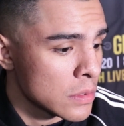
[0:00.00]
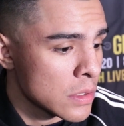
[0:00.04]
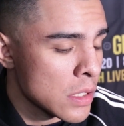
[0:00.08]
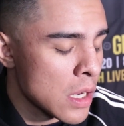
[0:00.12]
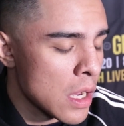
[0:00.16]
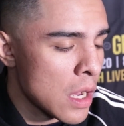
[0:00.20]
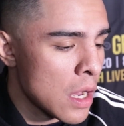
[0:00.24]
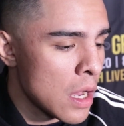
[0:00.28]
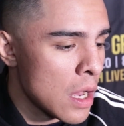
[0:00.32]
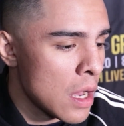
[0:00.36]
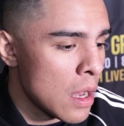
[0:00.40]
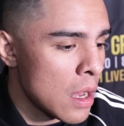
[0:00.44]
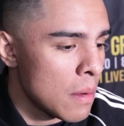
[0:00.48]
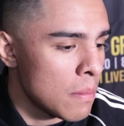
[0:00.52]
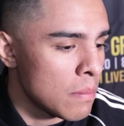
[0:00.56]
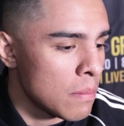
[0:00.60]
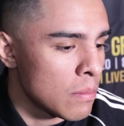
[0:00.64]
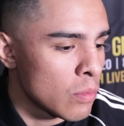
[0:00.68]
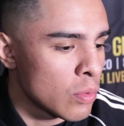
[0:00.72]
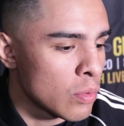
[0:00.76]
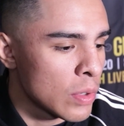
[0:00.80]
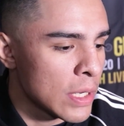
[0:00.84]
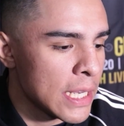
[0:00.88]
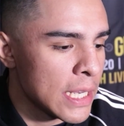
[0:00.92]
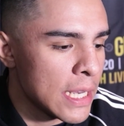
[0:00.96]

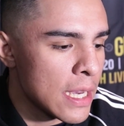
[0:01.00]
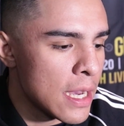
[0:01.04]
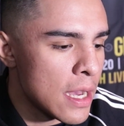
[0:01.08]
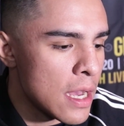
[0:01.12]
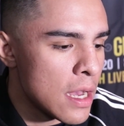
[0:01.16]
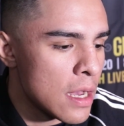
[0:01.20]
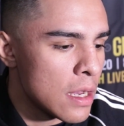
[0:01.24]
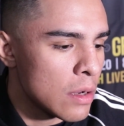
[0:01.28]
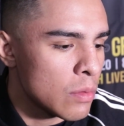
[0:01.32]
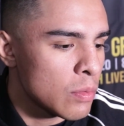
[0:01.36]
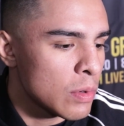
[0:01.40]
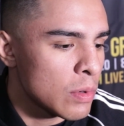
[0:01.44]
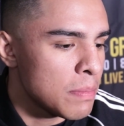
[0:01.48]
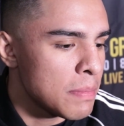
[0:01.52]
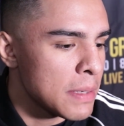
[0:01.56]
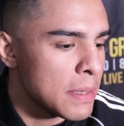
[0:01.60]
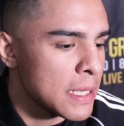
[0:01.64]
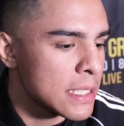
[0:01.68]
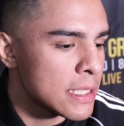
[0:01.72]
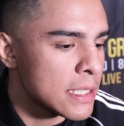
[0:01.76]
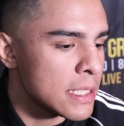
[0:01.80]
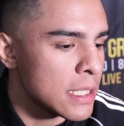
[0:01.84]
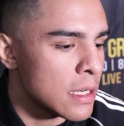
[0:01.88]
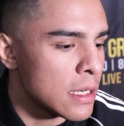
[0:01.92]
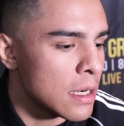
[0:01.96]
Um, we uh, we
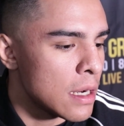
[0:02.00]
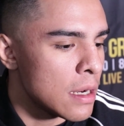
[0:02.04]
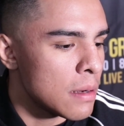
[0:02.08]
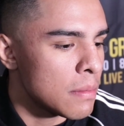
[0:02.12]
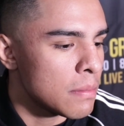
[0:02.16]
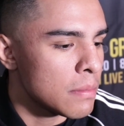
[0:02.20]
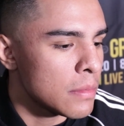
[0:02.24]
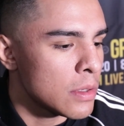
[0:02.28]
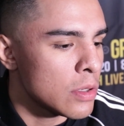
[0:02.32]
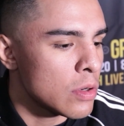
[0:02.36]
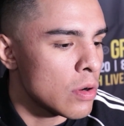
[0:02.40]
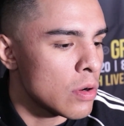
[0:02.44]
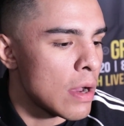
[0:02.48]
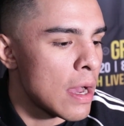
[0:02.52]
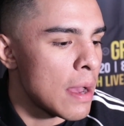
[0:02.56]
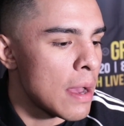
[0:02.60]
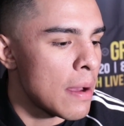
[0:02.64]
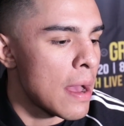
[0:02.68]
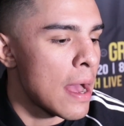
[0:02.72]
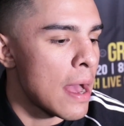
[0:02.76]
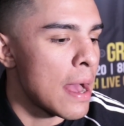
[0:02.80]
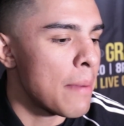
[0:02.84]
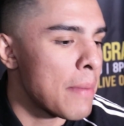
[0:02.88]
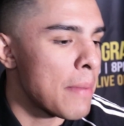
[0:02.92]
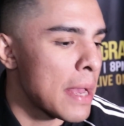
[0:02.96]
mixed it up. You know,
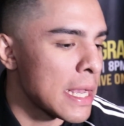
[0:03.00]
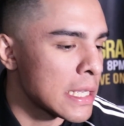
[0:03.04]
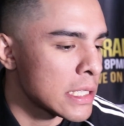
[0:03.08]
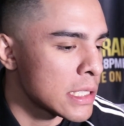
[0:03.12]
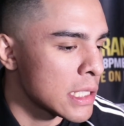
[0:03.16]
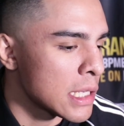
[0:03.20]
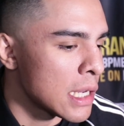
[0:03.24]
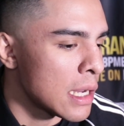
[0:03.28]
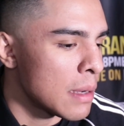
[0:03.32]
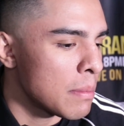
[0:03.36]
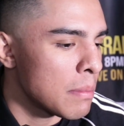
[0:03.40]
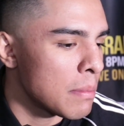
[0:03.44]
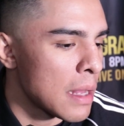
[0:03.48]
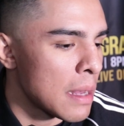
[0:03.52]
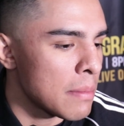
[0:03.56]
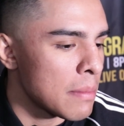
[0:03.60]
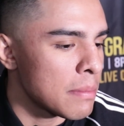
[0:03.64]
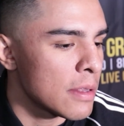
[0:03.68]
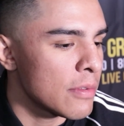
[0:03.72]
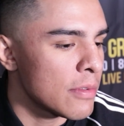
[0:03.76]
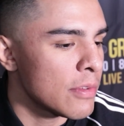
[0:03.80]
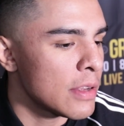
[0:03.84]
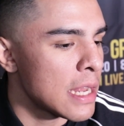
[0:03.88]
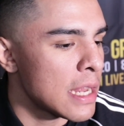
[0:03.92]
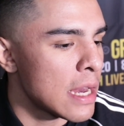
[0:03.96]
I, am actually I'm,
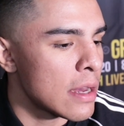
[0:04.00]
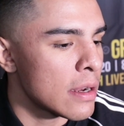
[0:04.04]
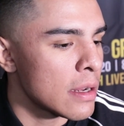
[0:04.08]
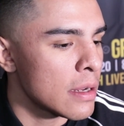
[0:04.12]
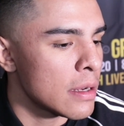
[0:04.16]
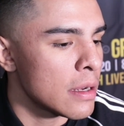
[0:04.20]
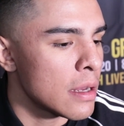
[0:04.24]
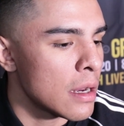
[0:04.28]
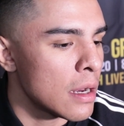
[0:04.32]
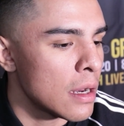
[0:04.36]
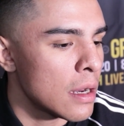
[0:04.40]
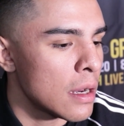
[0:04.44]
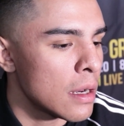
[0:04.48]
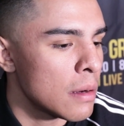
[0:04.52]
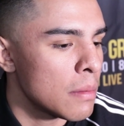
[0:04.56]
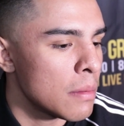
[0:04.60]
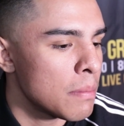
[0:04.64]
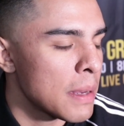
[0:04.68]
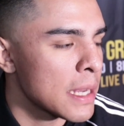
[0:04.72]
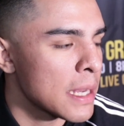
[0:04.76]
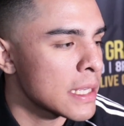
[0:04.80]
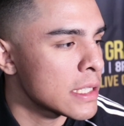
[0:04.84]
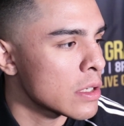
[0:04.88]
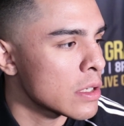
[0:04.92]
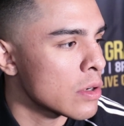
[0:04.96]
I'm living out in uh,
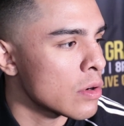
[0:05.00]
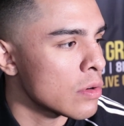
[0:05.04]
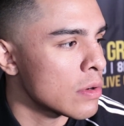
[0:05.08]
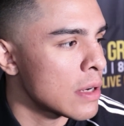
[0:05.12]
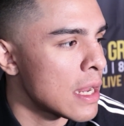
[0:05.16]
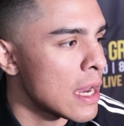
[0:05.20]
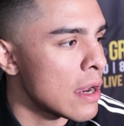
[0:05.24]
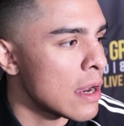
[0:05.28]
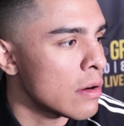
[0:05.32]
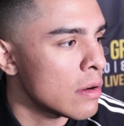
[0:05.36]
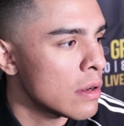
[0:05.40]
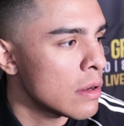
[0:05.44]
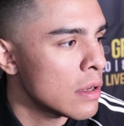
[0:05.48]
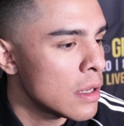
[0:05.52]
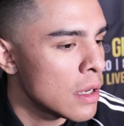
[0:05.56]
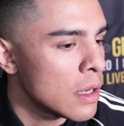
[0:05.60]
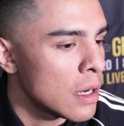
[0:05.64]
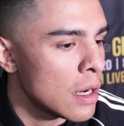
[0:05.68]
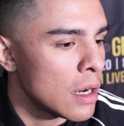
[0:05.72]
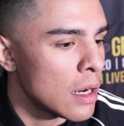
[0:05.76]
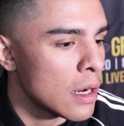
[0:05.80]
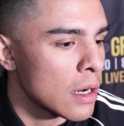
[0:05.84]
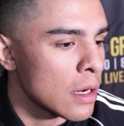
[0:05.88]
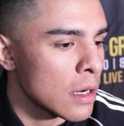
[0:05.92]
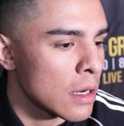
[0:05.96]
Mexico now.
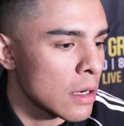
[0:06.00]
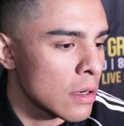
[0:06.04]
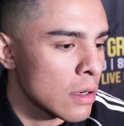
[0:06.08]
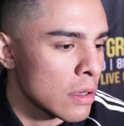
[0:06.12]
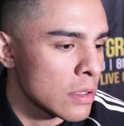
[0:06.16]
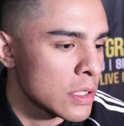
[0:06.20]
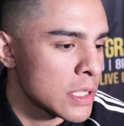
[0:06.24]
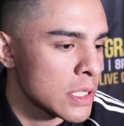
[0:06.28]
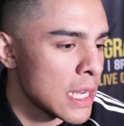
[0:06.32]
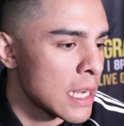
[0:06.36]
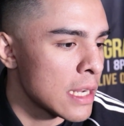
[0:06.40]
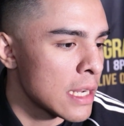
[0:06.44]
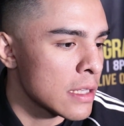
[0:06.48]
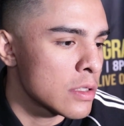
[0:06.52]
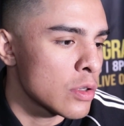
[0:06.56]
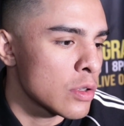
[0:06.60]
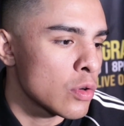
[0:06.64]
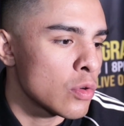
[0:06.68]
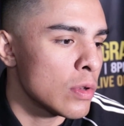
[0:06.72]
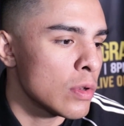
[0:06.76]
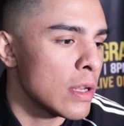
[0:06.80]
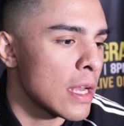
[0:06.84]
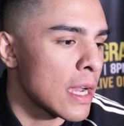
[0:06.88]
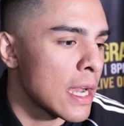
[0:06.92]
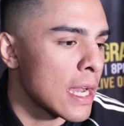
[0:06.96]
Uh, shout out to
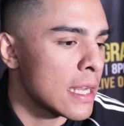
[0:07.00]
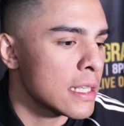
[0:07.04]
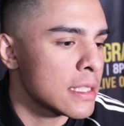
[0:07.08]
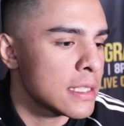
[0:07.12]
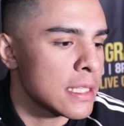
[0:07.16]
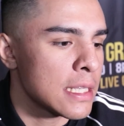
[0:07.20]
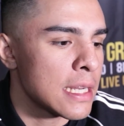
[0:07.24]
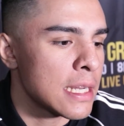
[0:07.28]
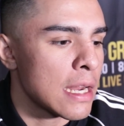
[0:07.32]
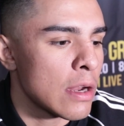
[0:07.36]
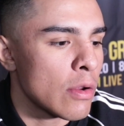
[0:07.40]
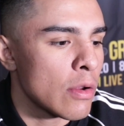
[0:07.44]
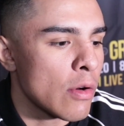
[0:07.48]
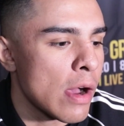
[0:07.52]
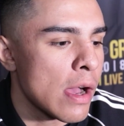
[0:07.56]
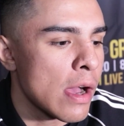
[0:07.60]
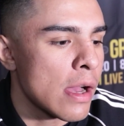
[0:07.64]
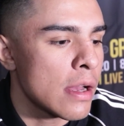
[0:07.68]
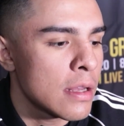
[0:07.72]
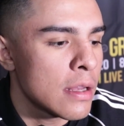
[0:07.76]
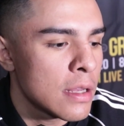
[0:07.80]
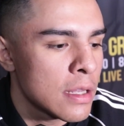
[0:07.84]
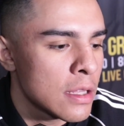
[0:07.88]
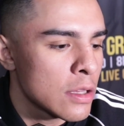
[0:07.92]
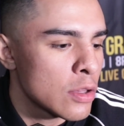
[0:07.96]
Culiacan,
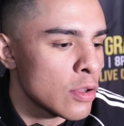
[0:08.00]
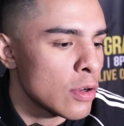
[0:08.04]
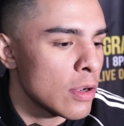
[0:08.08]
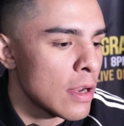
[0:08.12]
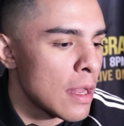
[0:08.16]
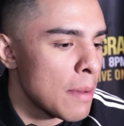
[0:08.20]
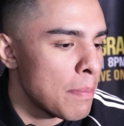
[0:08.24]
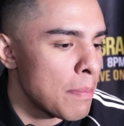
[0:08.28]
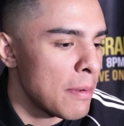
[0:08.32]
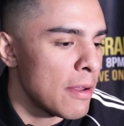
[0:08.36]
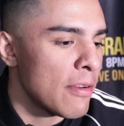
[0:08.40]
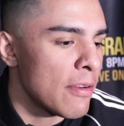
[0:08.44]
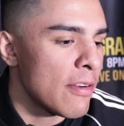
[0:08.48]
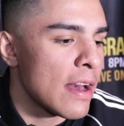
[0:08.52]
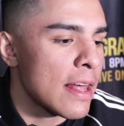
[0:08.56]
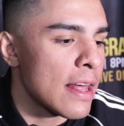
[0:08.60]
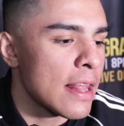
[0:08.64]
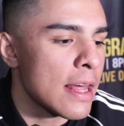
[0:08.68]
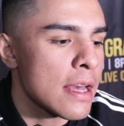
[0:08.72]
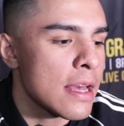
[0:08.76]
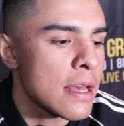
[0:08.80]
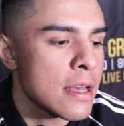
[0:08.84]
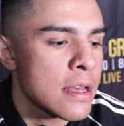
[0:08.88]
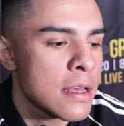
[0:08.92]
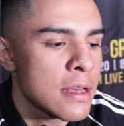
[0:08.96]
Sinaloa, toda la
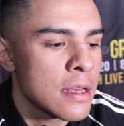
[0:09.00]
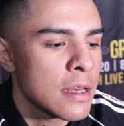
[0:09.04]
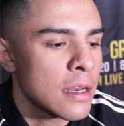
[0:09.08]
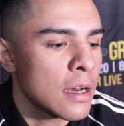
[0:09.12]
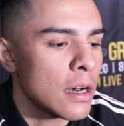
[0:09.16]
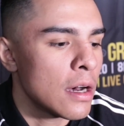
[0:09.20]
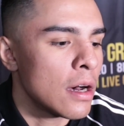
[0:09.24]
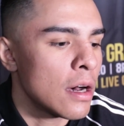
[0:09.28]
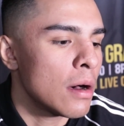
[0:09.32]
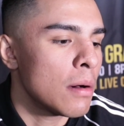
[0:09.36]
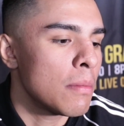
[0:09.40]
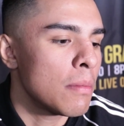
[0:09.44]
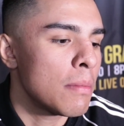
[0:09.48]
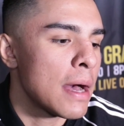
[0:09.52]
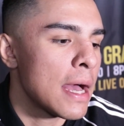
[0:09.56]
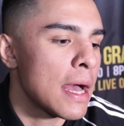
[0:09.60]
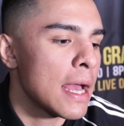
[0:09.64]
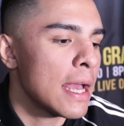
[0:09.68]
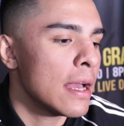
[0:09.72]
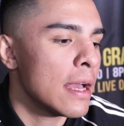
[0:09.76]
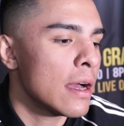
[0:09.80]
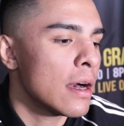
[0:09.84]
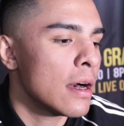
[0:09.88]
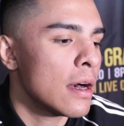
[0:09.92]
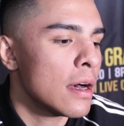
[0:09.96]
plebada. Um,
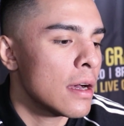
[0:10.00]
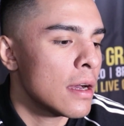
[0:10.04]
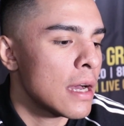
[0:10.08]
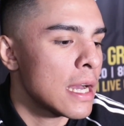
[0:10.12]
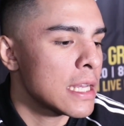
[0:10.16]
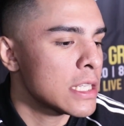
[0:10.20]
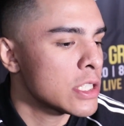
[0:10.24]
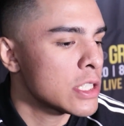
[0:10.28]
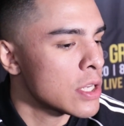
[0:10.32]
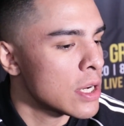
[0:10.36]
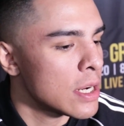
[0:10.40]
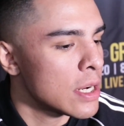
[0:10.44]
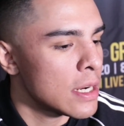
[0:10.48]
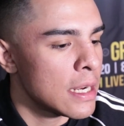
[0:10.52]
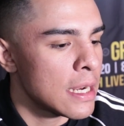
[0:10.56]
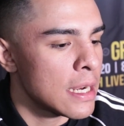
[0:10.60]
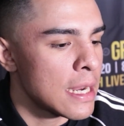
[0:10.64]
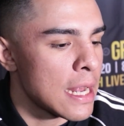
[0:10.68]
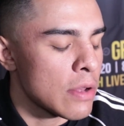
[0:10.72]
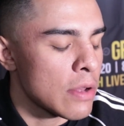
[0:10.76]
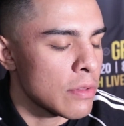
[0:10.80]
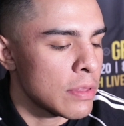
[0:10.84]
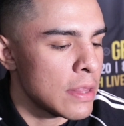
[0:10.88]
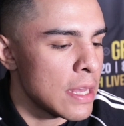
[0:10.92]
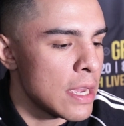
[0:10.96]
I uh, I started
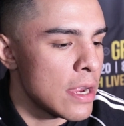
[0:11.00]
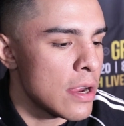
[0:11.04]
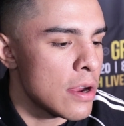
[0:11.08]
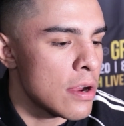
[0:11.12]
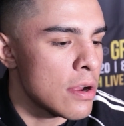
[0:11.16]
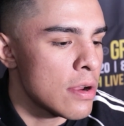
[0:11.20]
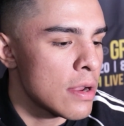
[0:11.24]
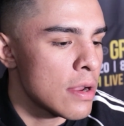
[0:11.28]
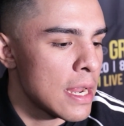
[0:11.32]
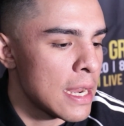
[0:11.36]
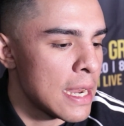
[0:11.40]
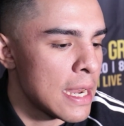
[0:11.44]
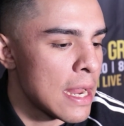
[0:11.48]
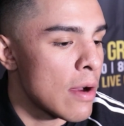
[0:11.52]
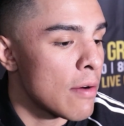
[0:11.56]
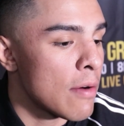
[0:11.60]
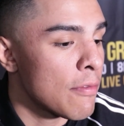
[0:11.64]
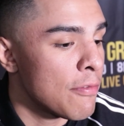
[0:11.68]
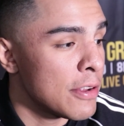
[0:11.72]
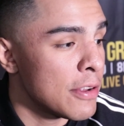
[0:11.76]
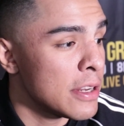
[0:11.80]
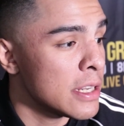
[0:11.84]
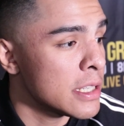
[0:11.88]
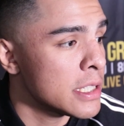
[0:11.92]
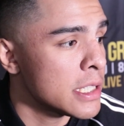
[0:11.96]
out there, and now I'm
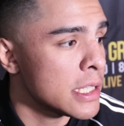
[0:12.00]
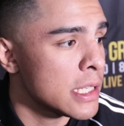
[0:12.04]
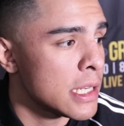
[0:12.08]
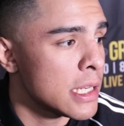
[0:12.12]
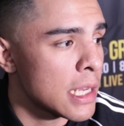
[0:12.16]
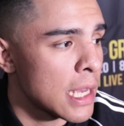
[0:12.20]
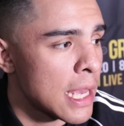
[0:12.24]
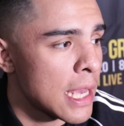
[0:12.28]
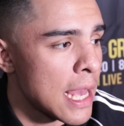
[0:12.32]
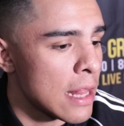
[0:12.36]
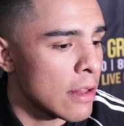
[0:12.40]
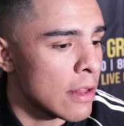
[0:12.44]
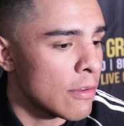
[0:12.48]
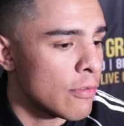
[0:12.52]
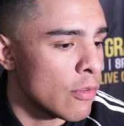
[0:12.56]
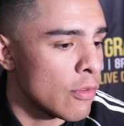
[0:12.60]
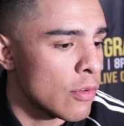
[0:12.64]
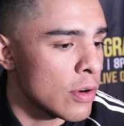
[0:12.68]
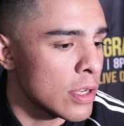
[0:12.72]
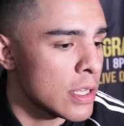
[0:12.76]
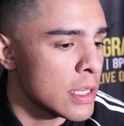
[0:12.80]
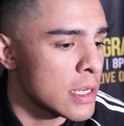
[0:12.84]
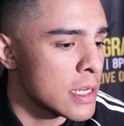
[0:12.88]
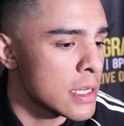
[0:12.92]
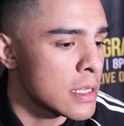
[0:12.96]
finishing in
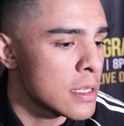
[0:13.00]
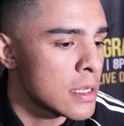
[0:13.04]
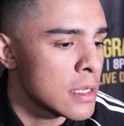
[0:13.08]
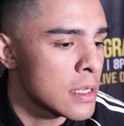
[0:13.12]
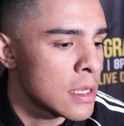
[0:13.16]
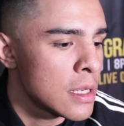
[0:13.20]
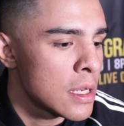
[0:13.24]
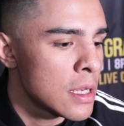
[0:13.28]
California.